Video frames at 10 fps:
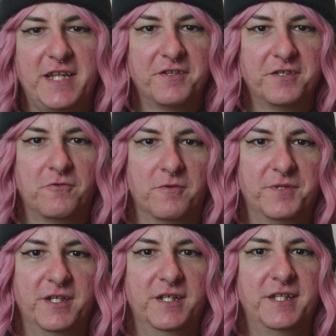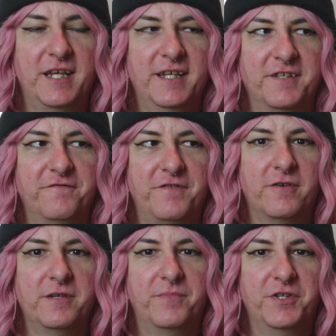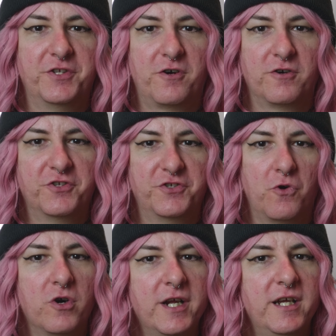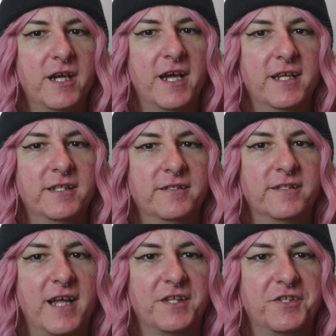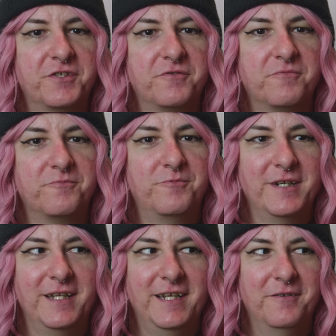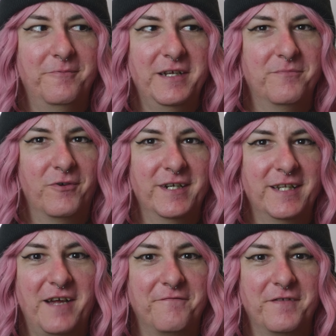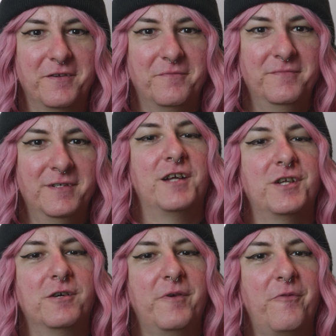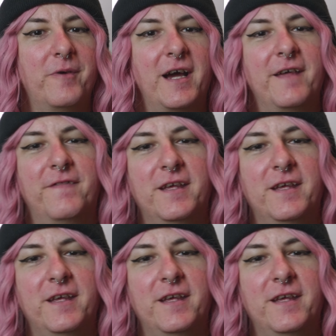of a Thousand Corpses is a very bizarre story, and that's really the weak point of that film. Along with what I